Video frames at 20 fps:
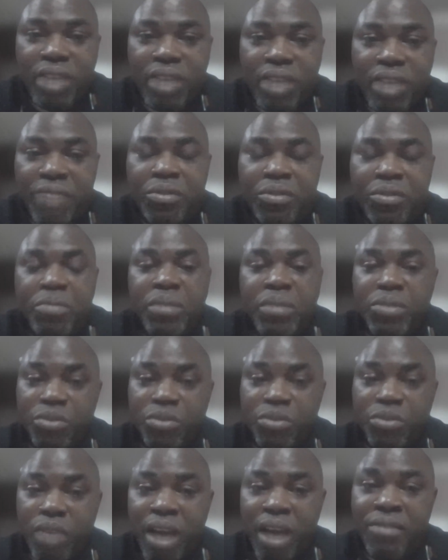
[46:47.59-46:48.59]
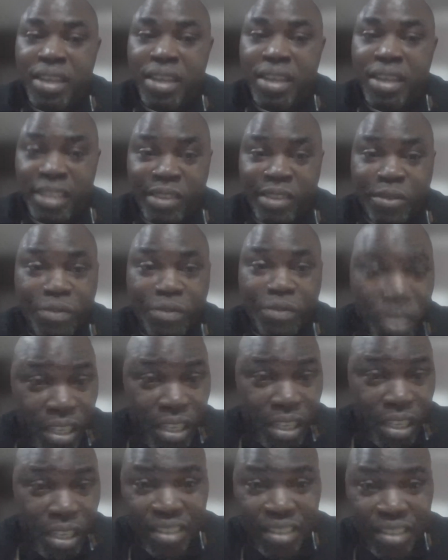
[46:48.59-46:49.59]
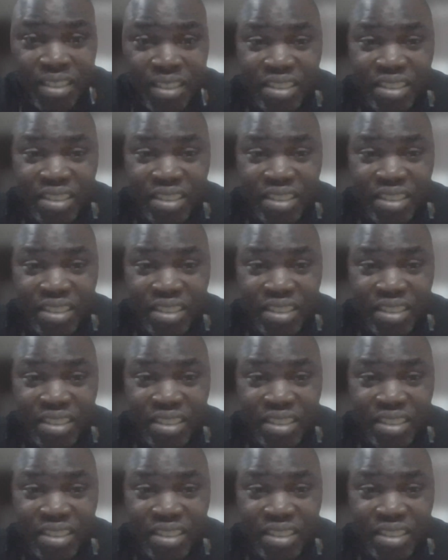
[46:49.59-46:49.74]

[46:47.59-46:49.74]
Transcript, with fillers: You have to be able to have access to funding